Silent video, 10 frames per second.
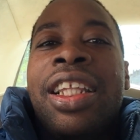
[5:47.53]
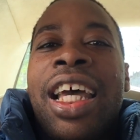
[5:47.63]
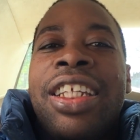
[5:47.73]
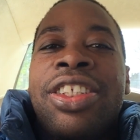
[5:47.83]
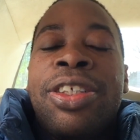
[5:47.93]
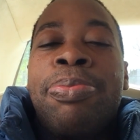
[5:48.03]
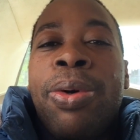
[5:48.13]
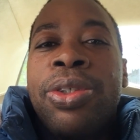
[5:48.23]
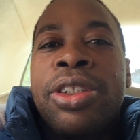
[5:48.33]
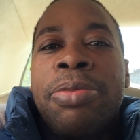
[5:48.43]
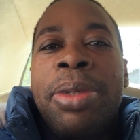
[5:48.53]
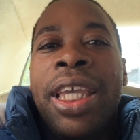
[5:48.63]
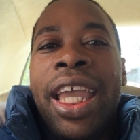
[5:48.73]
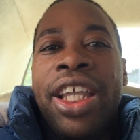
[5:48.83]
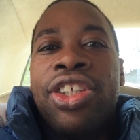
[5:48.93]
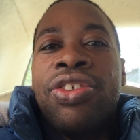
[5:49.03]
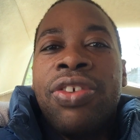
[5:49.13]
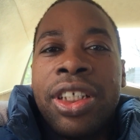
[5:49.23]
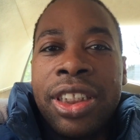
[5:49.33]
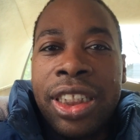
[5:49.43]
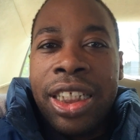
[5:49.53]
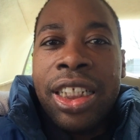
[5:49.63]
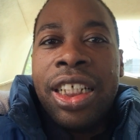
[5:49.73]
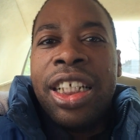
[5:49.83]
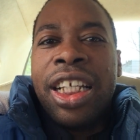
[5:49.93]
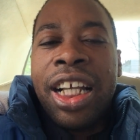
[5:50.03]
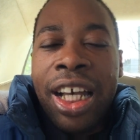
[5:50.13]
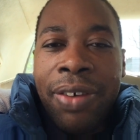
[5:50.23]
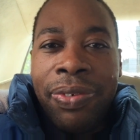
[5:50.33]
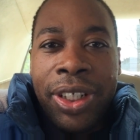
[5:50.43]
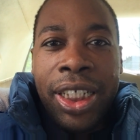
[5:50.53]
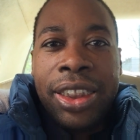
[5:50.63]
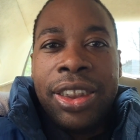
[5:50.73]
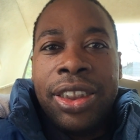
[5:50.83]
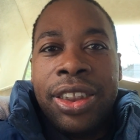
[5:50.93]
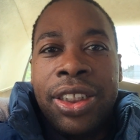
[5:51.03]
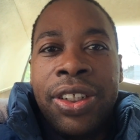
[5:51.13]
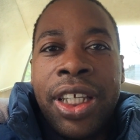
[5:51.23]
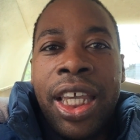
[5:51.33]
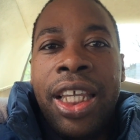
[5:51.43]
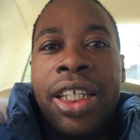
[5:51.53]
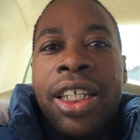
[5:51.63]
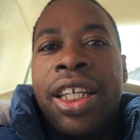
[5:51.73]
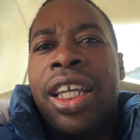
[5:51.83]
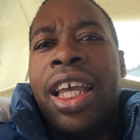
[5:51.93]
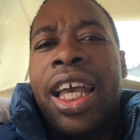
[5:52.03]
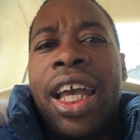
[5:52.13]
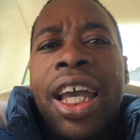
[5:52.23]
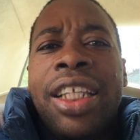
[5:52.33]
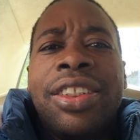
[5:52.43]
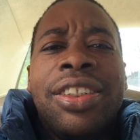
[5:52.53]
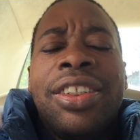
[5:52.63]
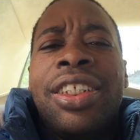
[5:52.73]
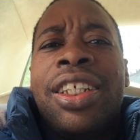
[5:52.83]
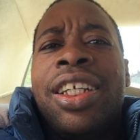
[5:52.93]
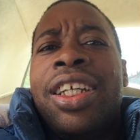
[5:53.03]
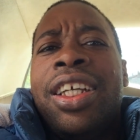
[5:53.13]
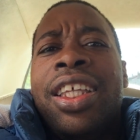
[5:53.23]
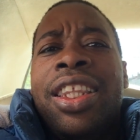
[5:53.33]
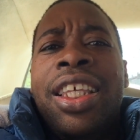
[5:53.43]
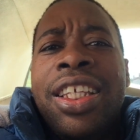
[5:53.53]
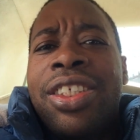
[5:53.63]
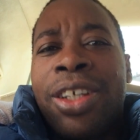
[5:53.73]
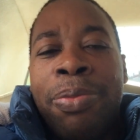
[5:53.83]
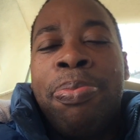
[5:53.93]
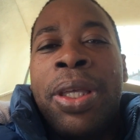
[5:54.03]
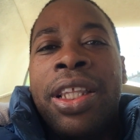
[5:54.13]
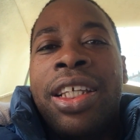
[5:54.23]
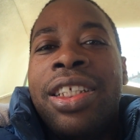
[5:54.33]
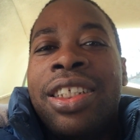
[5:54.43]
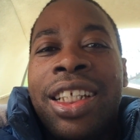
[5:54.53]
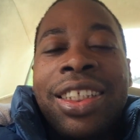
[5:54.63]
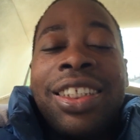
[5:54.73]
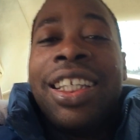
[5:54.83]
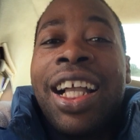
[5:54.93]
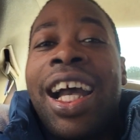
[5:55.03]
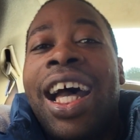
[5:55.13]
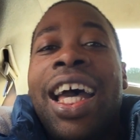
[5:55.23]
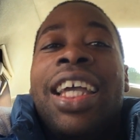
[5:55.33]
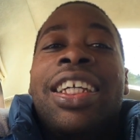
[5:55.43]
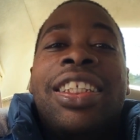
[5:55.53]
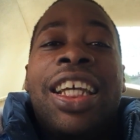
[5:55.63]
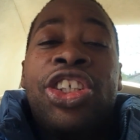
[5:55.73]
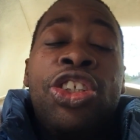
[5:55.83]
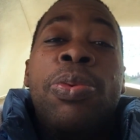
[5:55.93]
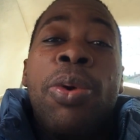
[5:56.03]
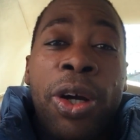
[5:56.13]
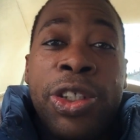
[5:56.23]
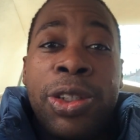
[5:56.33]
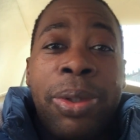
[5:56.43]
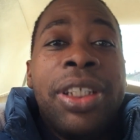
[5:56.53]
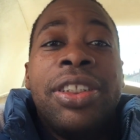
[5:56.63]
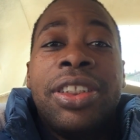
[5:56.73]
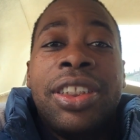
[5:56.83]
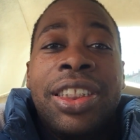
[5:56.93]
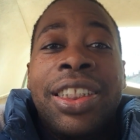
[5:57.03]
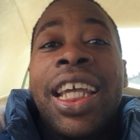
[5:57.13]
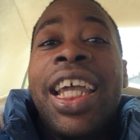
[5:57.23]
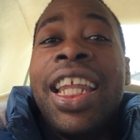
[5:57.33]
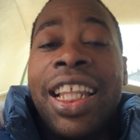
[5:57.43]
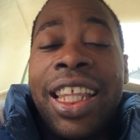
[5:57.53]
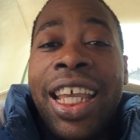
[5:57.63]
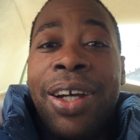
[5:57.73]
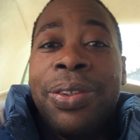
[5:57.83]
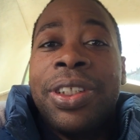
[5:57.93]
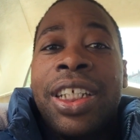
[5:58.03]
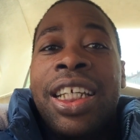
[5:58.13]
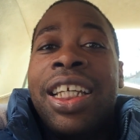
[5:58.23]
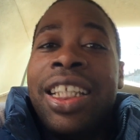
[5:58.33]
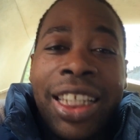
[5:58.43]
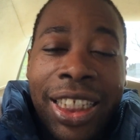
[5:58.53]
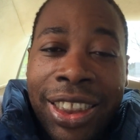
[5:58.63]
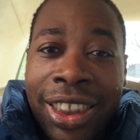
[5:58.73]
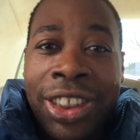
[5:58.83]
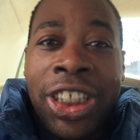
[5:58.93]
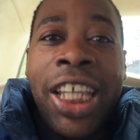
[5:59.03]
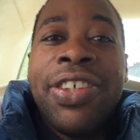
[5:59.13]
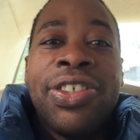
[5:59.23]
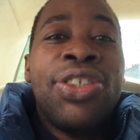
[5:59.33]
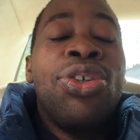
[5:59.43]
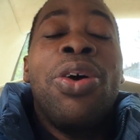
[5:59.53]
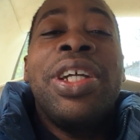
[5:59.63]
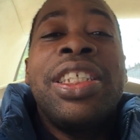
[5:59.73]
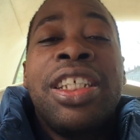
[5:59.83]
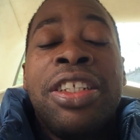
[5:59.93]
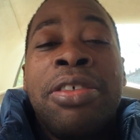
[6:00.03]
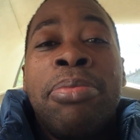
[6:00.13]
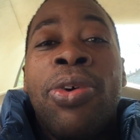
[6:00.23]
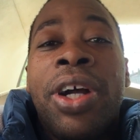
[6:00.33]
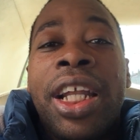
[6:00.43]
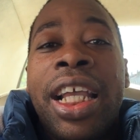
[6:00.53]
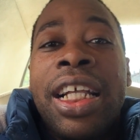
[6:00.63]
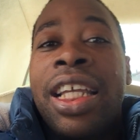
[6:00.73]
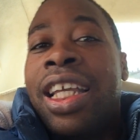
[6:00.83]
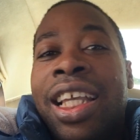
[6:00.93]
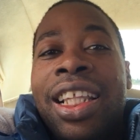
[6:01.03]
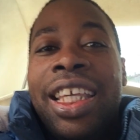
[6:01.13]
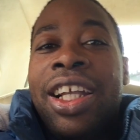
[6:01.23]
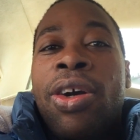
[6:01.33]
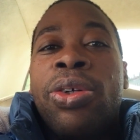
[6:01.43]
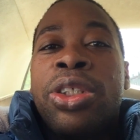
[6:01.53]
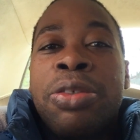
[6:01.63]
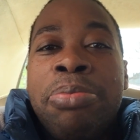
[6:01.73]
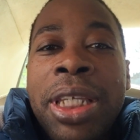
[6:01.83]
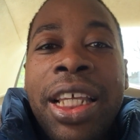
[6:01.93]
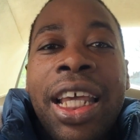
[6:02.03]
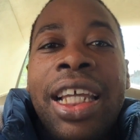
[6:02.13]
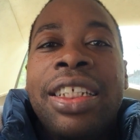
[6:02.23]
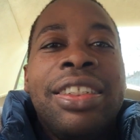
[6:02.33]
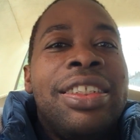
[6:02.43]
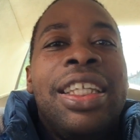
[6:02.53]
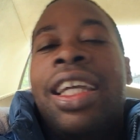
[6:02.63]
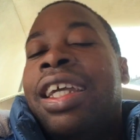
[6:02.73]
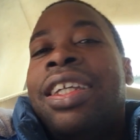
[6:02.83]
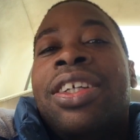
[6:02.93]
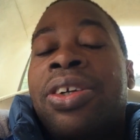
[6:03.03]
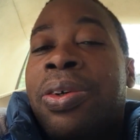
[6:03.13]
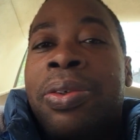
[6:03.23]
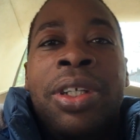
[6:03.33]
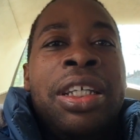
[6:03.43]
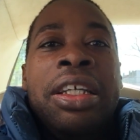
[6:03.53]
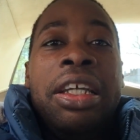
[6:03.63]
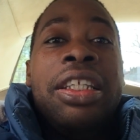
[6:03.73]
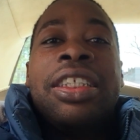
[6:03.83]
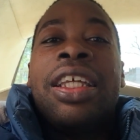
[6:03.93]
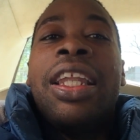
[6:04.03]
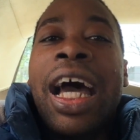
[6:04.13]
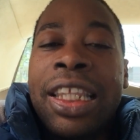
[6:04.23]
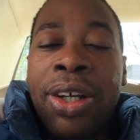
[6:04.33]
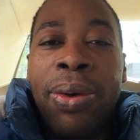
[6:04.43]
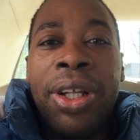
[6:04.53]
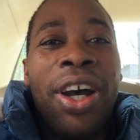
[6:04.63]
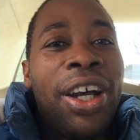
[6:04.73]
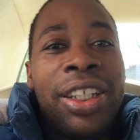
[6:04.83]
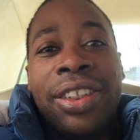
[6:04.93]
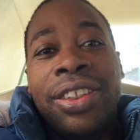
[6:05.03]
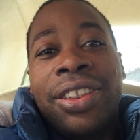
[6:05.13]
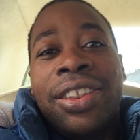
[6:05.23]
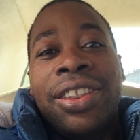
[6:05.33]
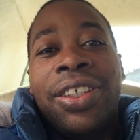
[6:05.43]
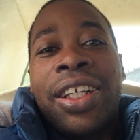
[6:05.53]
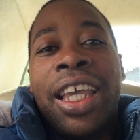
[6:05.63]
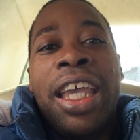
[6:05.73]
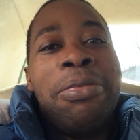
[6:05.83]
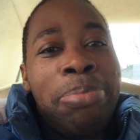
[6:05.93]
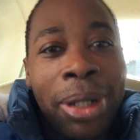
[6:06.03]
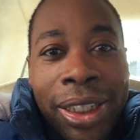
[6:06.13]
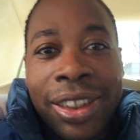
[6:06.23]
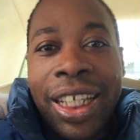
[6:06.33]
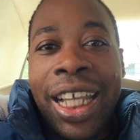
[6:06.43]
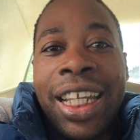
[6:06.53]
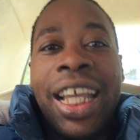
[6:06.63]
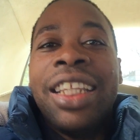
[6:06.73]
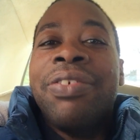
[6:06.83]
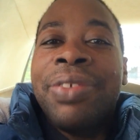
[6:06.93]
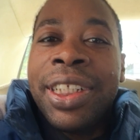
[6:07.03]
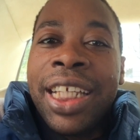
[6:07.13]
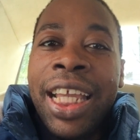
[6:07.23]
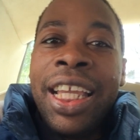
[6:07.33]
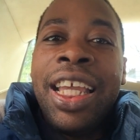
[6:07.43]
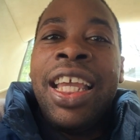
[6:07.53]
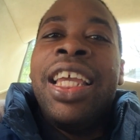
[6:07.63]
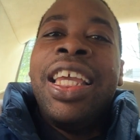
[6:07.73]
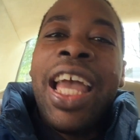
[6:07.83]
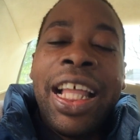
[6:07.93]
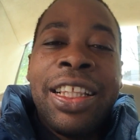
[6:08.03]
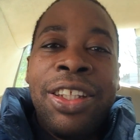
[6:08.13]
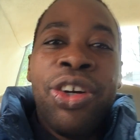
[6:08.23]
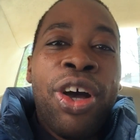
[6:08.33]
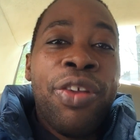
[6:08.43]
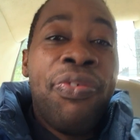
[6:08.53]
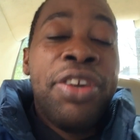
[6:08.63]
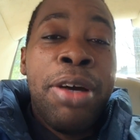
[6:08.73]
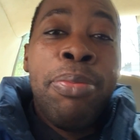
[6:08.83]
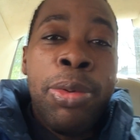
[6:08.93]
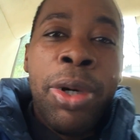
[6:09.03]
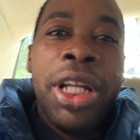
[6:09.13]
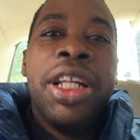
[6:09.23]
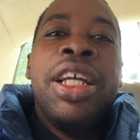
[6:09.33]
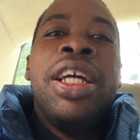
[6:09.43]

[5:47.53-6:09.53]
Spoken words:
that is supposed to be a trusted confidant, okay? And this is a guy that she works with day in and day out. They share stories in the morning, they go to meetings, it's a lot going on, okay? But at the end of the day, he had to look out for number one.